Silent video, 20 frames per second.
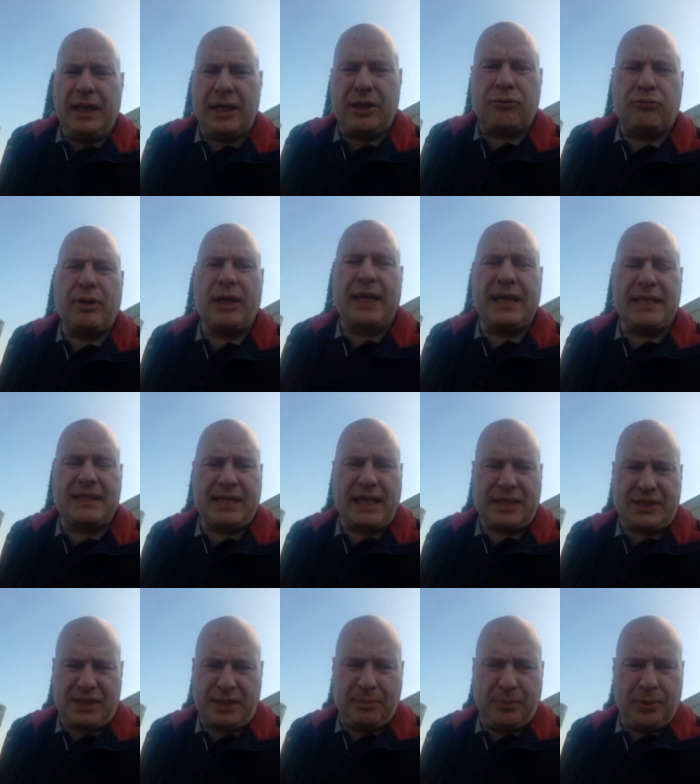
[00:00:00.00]
It really is
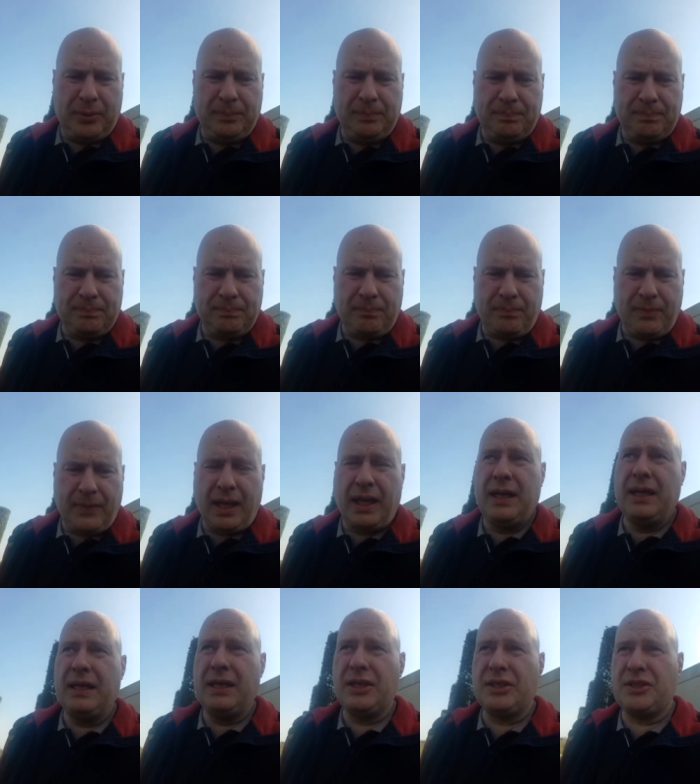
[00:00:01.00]
that simple.
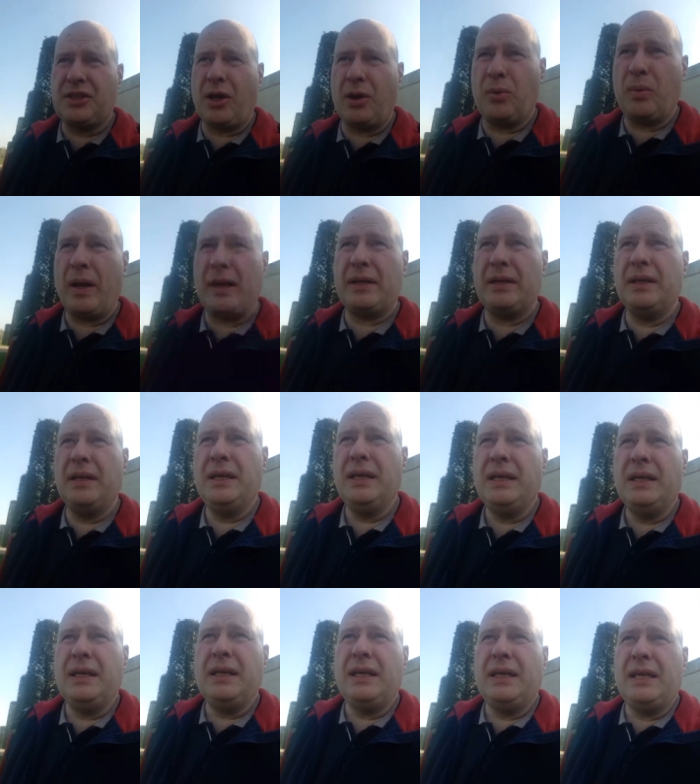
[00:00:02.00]
So when
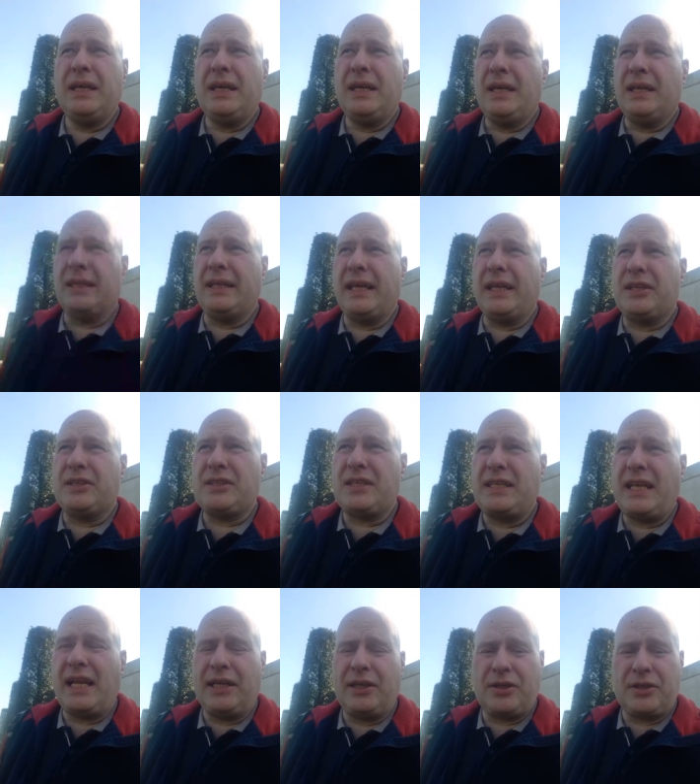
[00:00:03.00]
leaders are
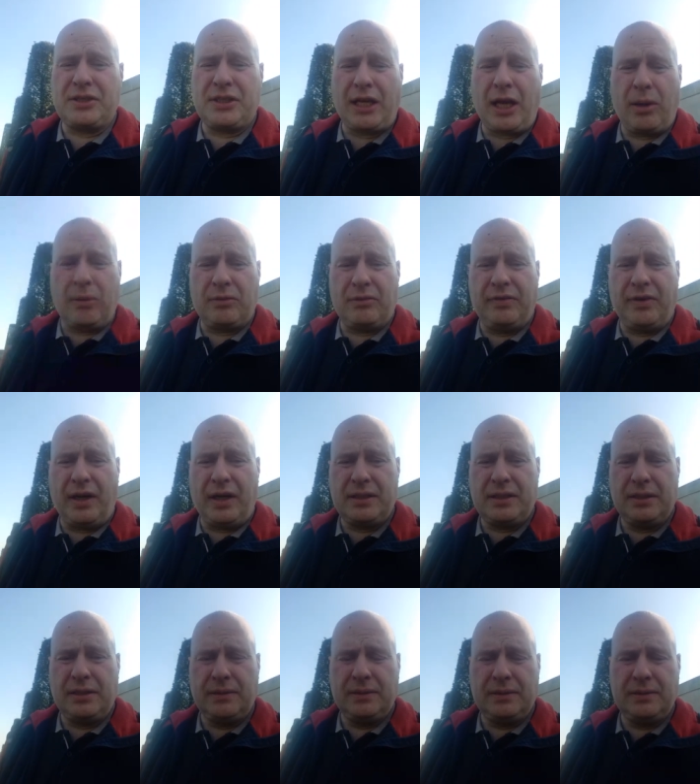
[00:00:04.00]
telling us to go and
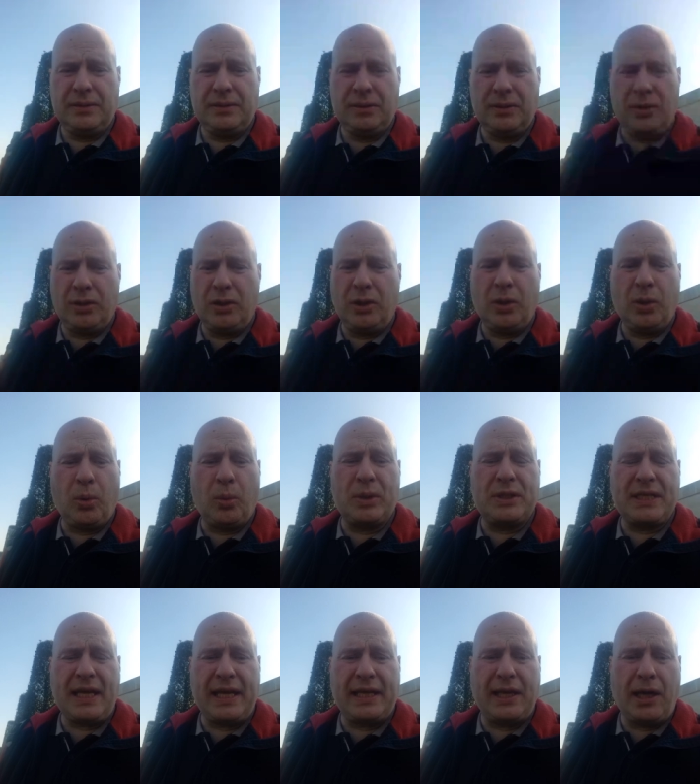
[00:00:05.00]
fight, we
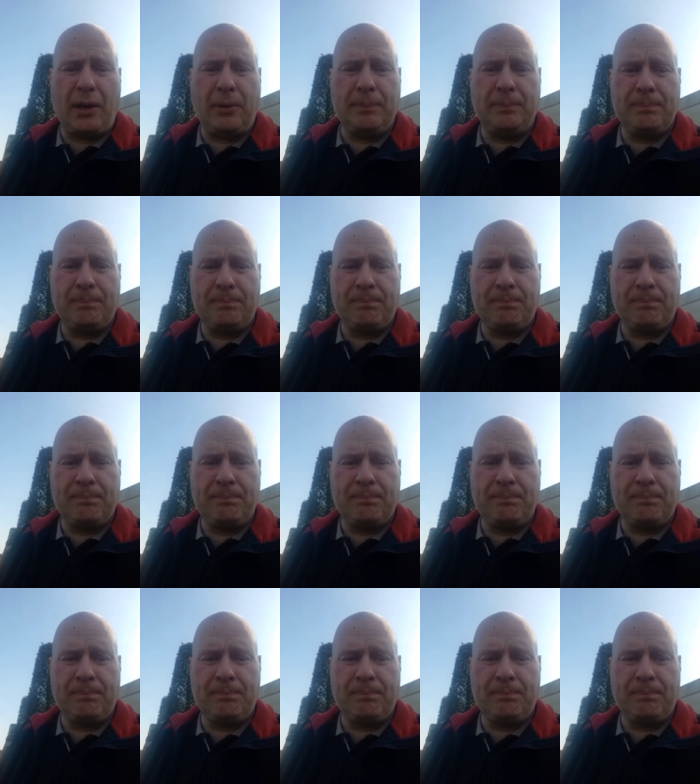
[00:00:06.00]
say no.